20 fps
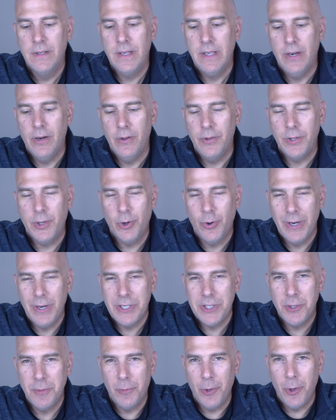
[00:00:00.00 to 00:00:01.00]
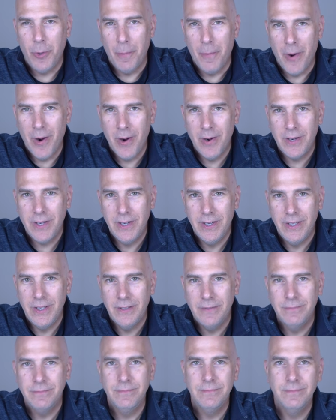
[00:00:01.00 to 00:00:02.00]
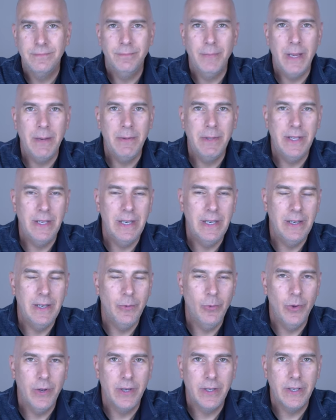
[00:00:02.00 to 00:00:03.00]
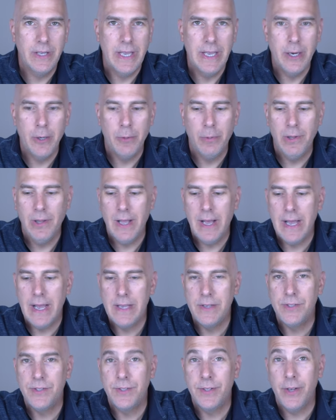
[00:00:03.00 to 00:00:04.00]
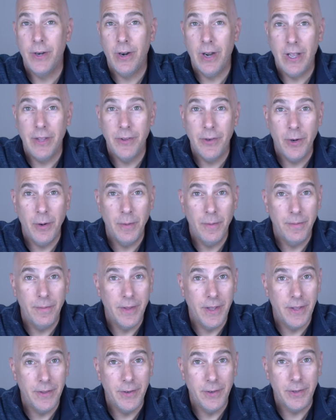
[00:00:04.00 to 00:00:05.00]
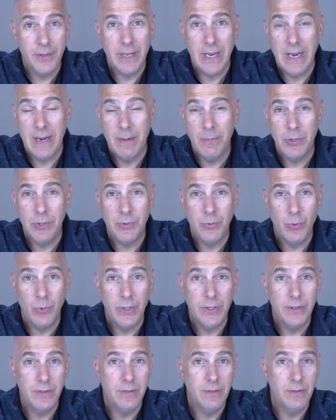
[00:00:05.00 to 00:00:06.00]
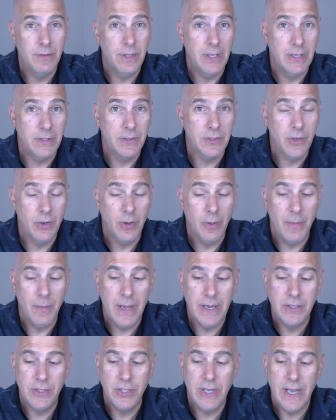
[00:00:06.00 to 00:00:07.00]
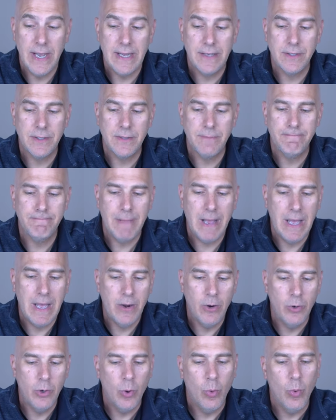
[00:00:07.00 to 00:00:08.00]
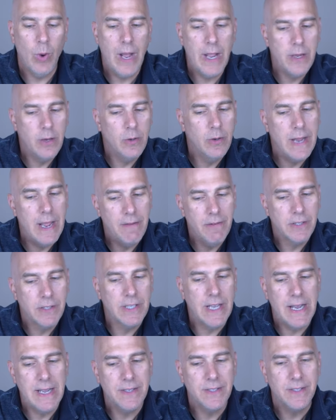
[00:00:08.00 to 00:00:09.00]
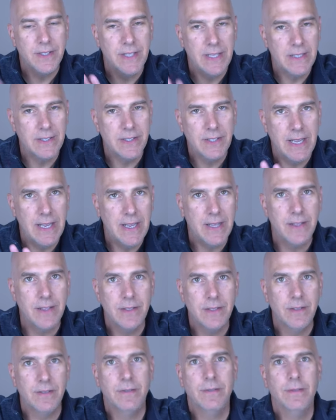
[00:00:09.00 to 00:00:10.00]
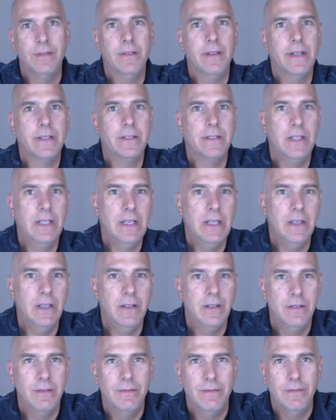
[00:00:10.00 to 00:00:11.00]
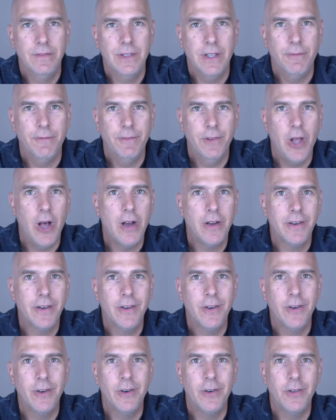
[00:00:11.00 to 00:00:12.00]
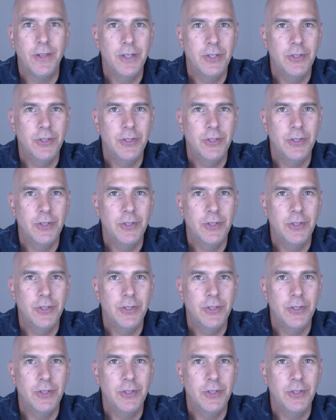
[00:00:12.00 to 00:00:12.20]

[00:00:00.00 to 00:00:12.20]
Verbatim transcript: you know, the questionable marketing, maybe they didn't want to cannibalize their other other cameras with the external mic jacks. I don't know why you'd advertise this as like the the vlogger or the